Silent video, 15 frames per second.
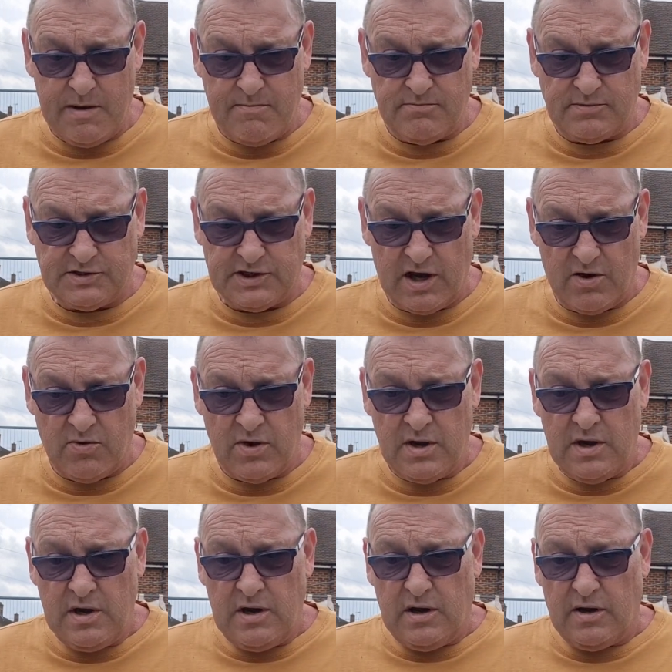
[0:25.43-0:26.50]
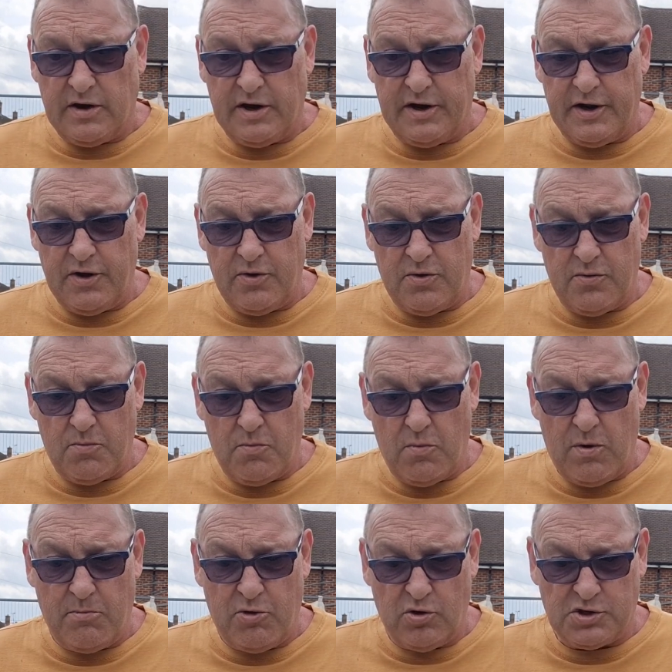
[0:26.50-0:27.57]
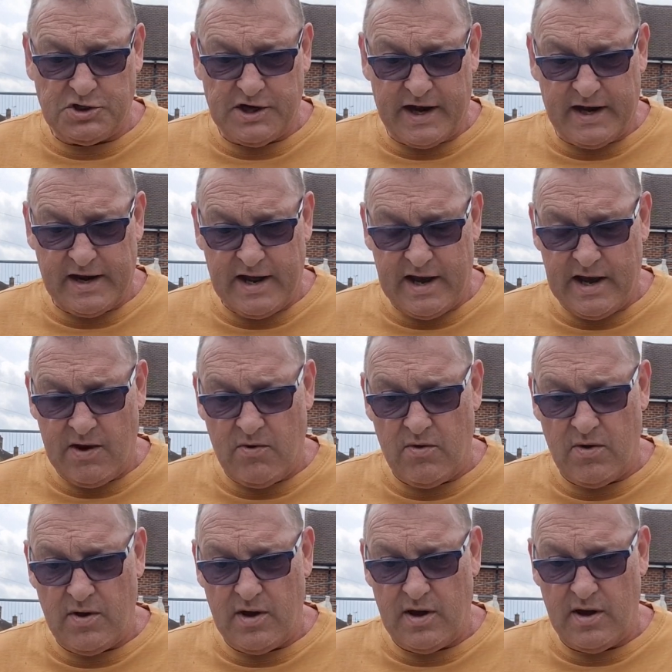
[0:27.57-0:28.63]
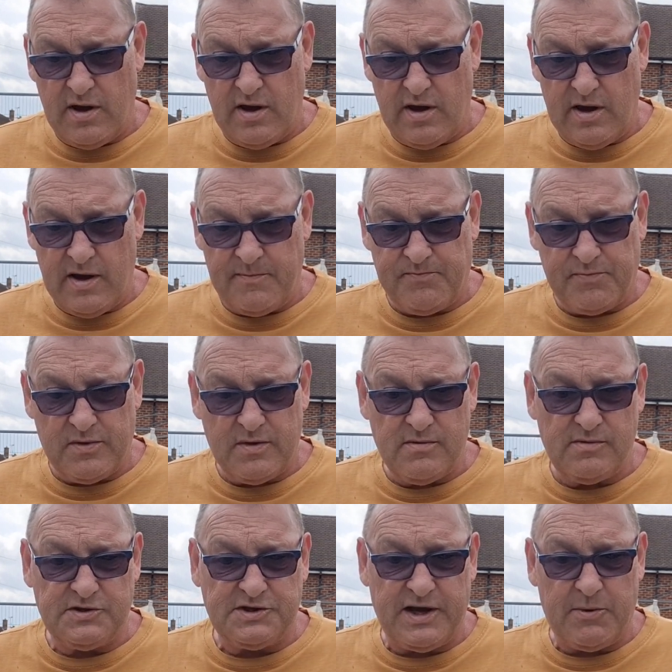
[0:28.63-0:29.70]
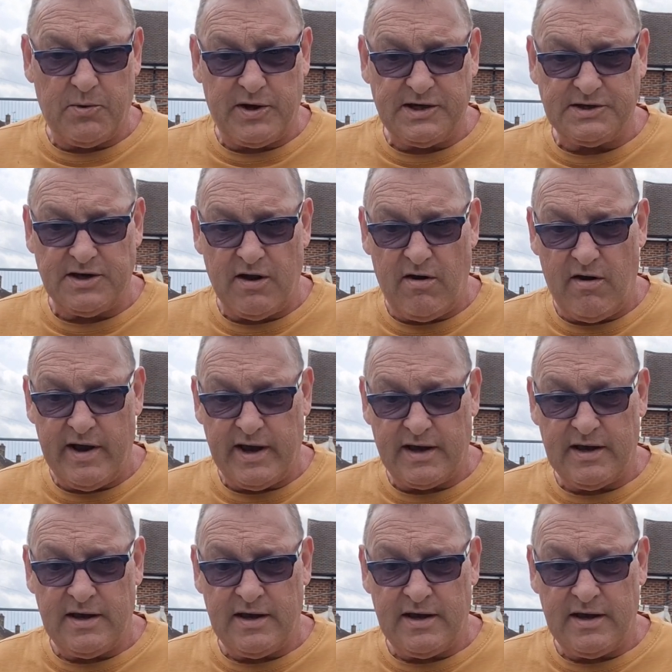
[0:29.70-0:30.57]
So I'm going to do one more check now, see what it's like.